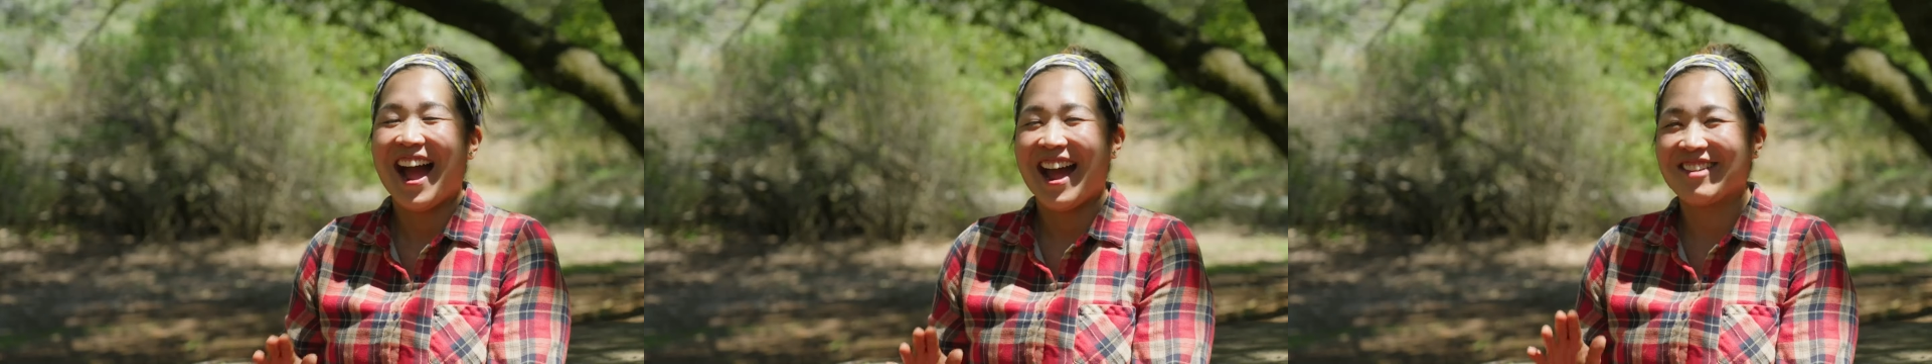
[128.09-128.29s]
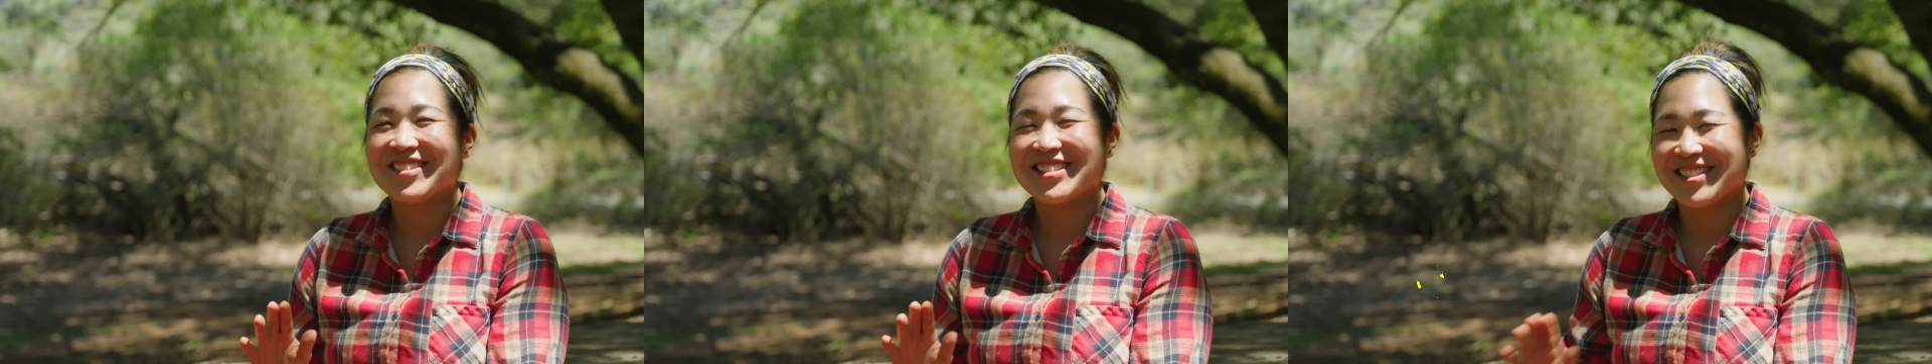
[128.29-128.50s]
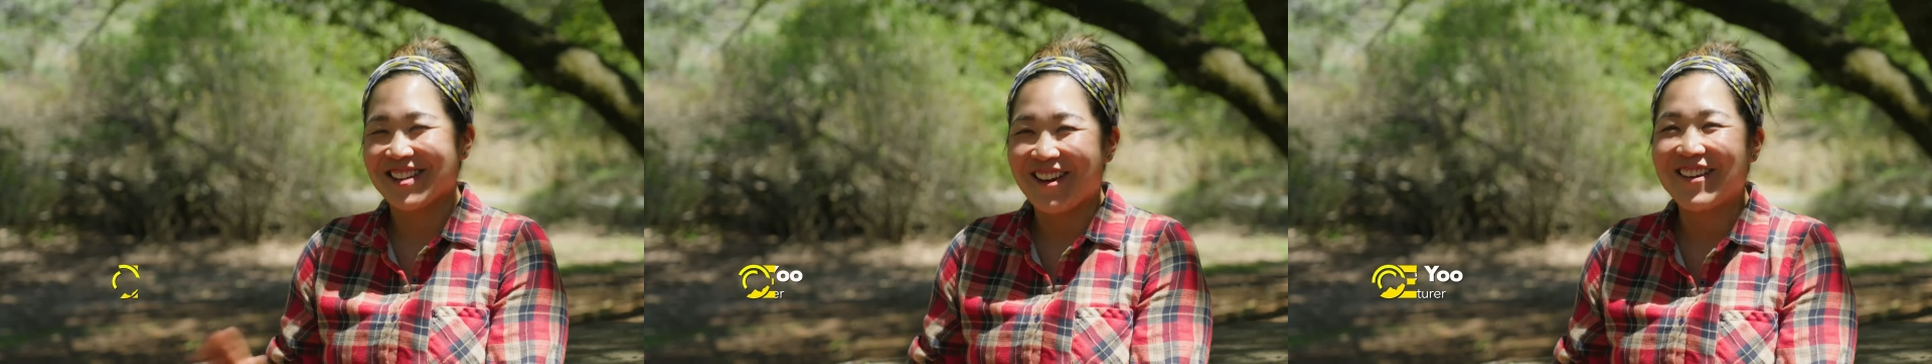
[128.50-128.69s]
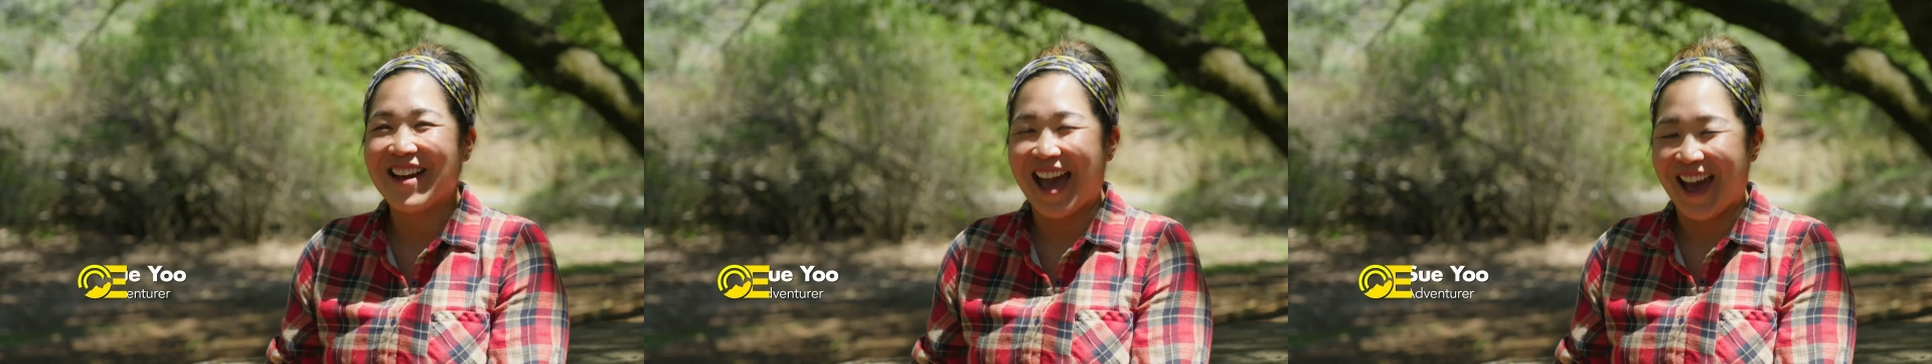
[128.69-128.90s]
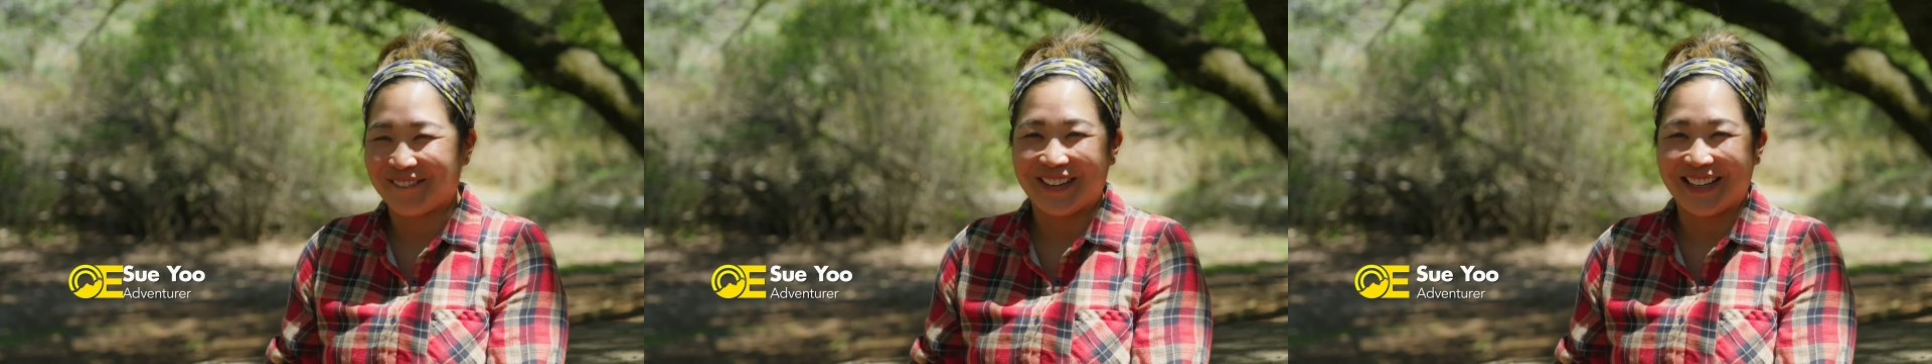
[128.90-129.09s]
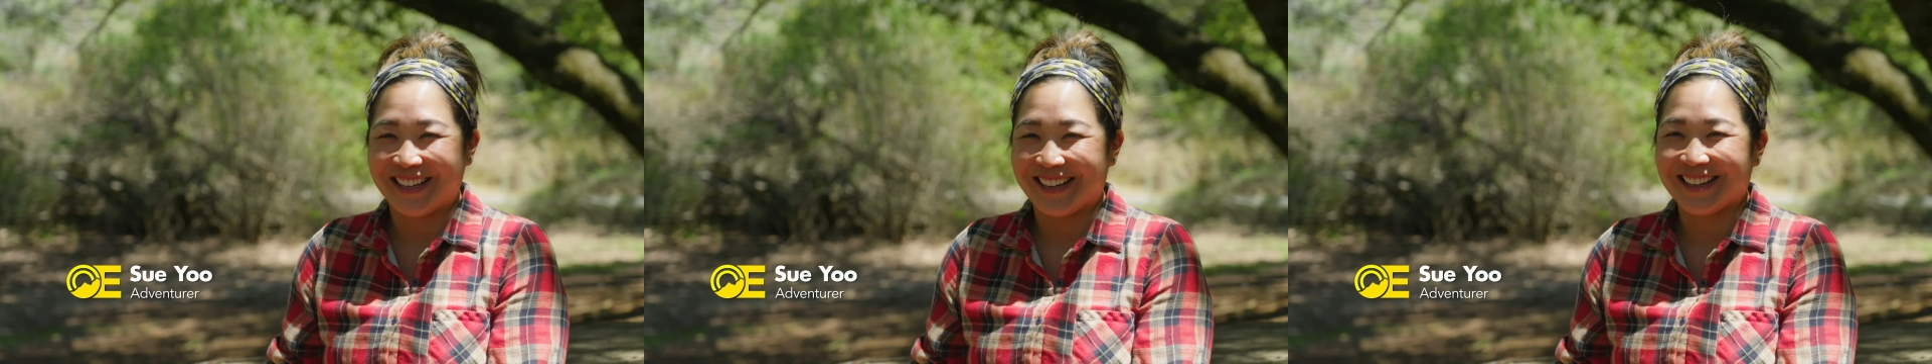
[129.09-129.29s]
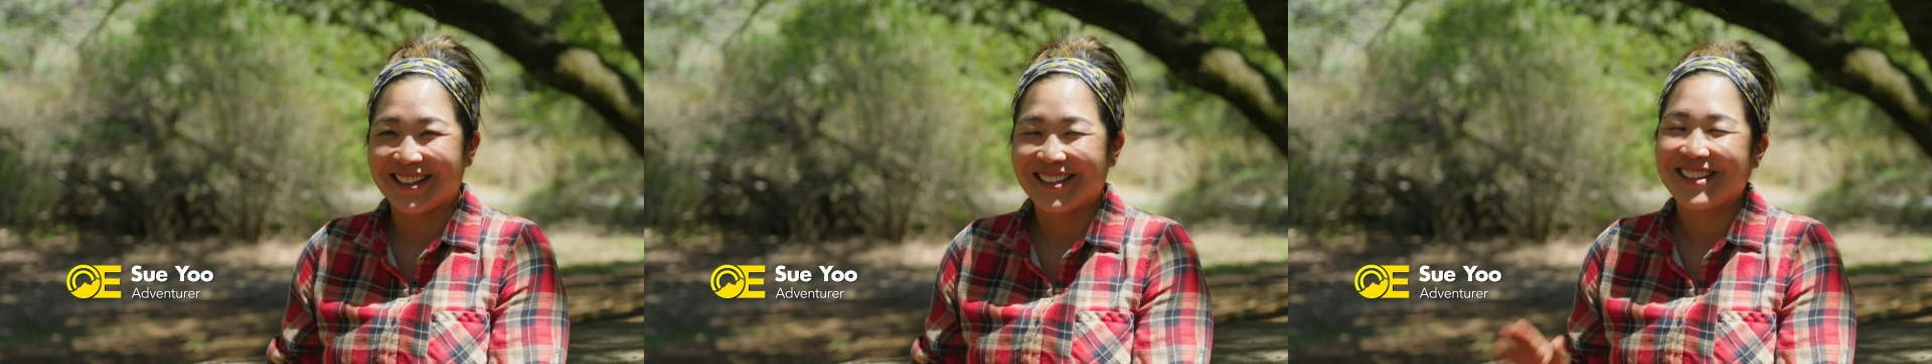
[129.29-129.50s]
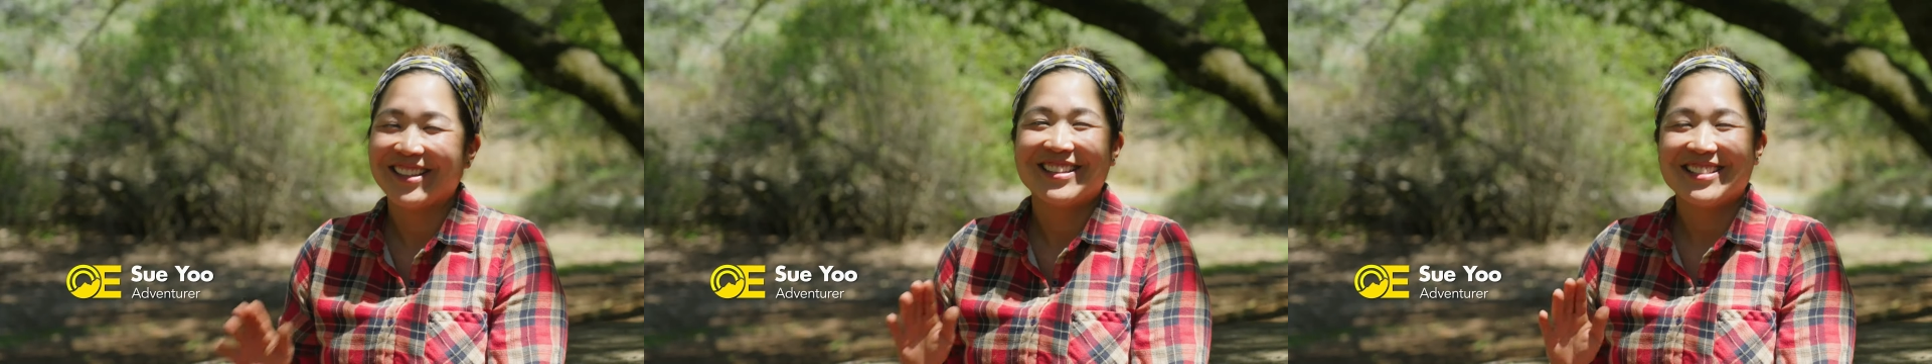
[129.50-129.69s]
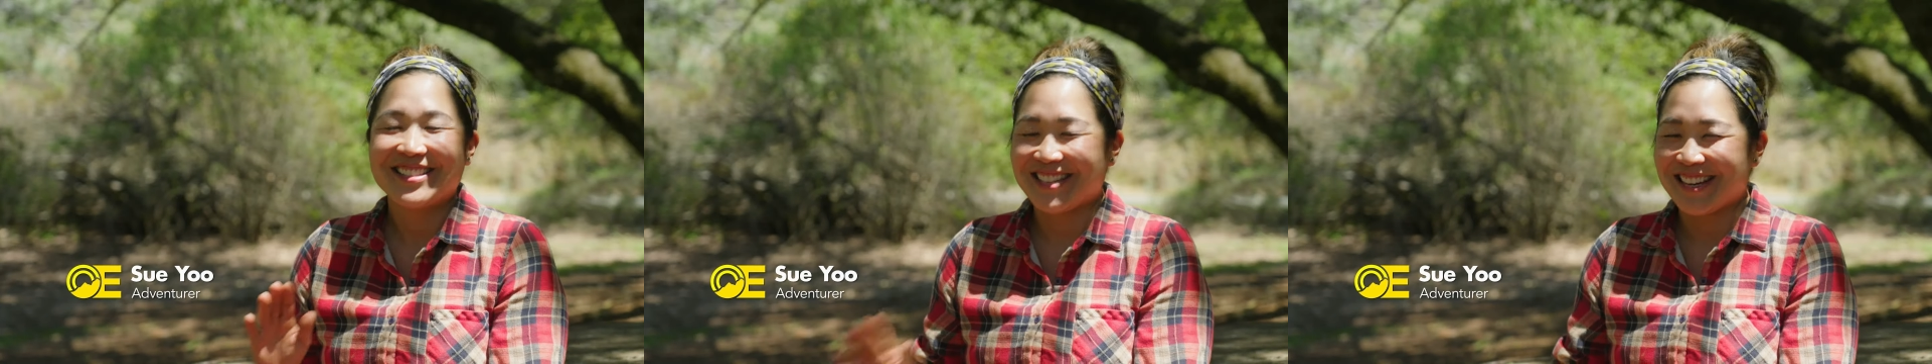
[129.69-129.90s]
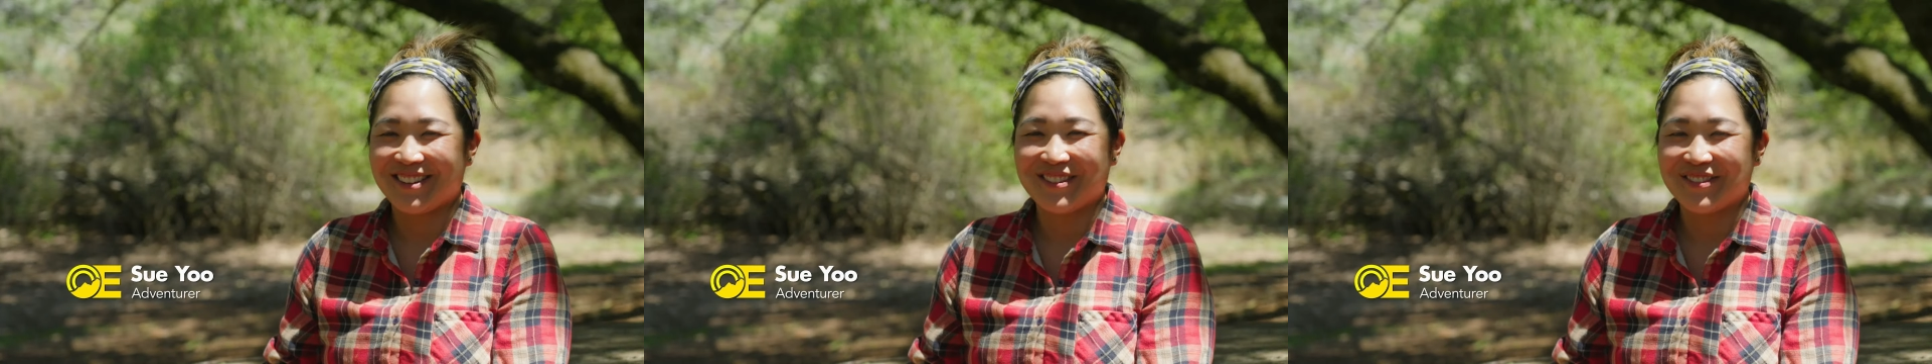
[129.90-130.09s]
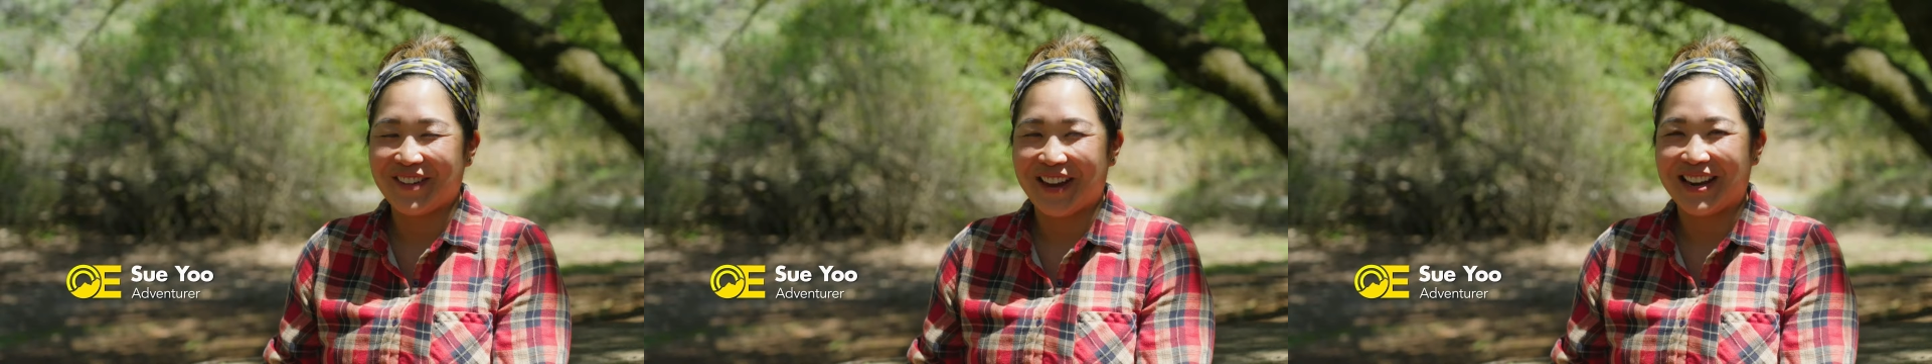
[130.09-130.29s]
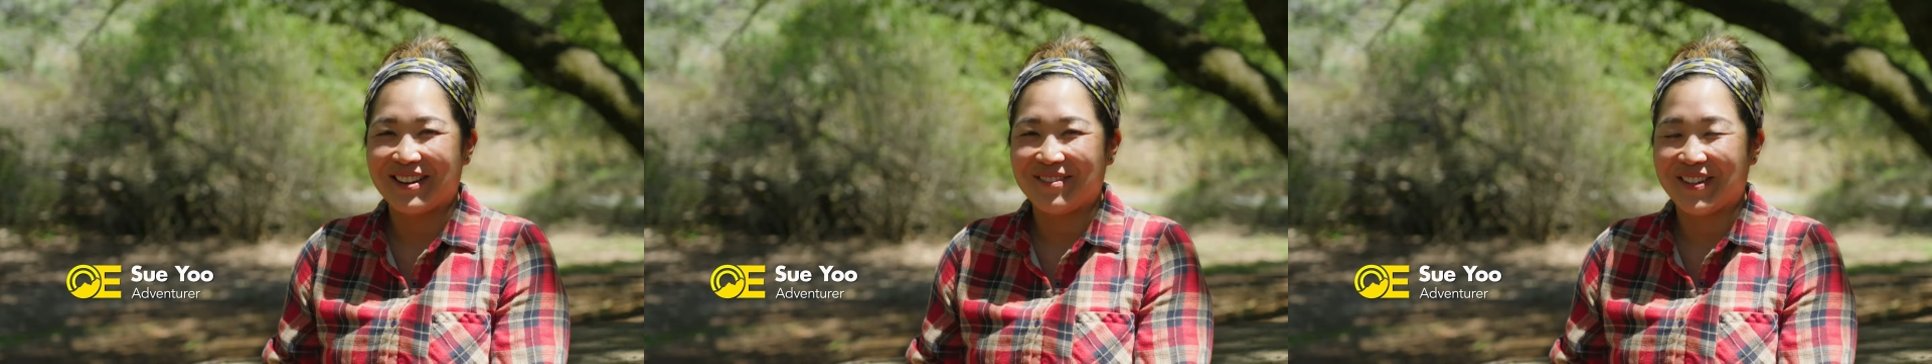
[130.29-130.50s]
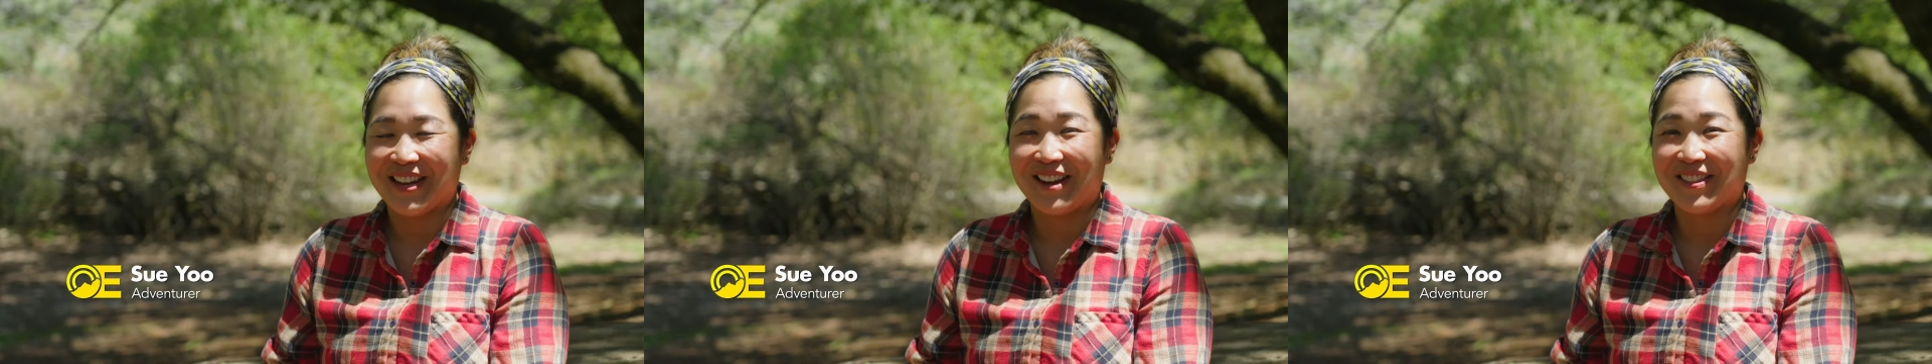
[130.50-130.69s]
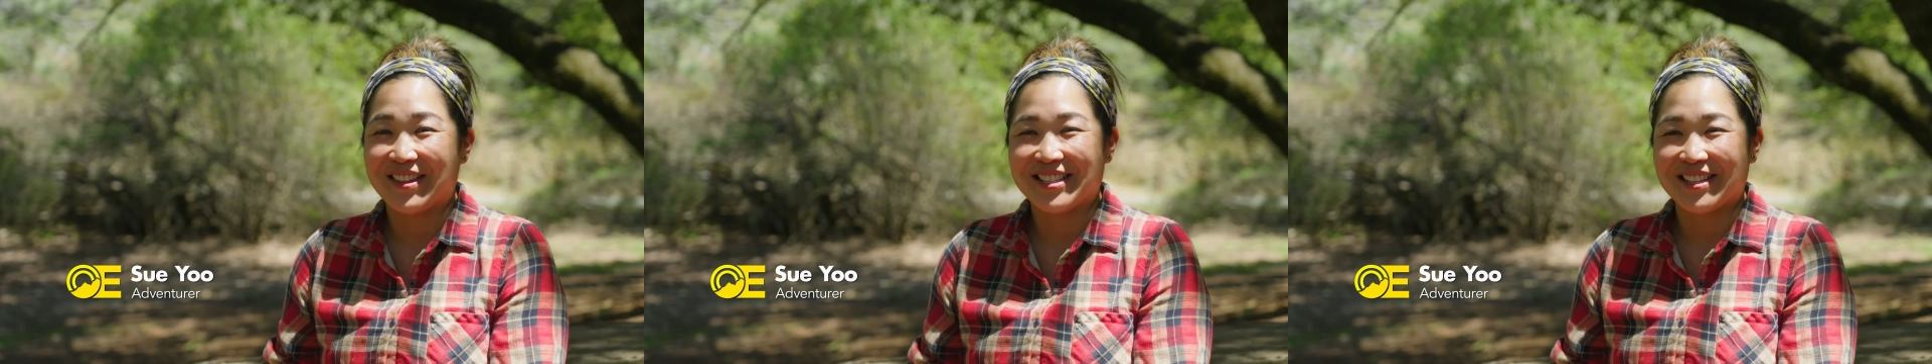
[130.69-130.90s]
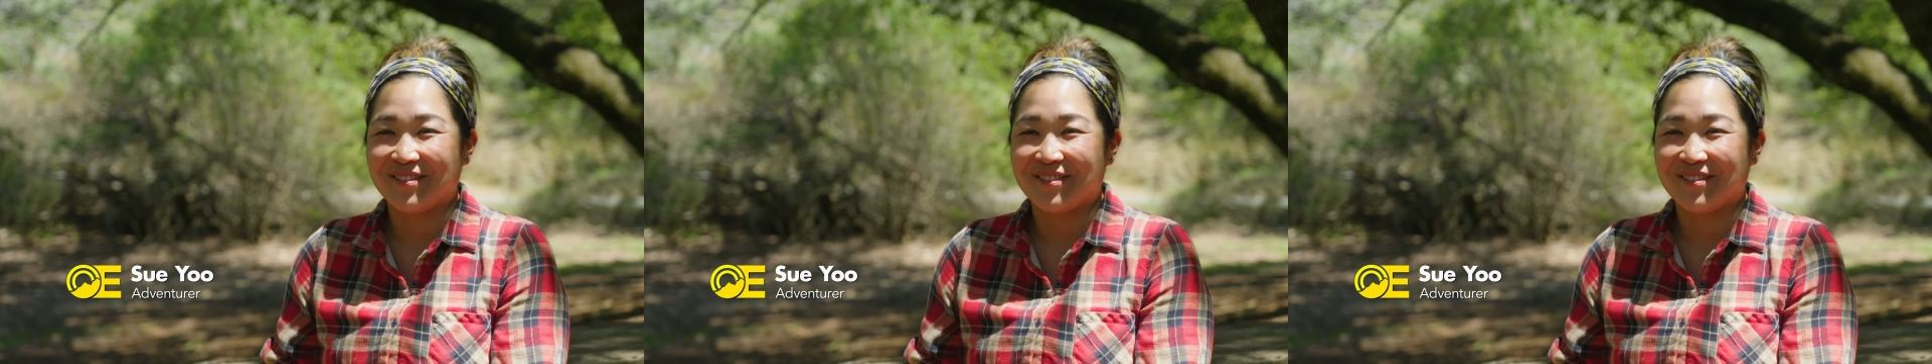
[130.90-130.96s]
I'm so happy Steve invited me on this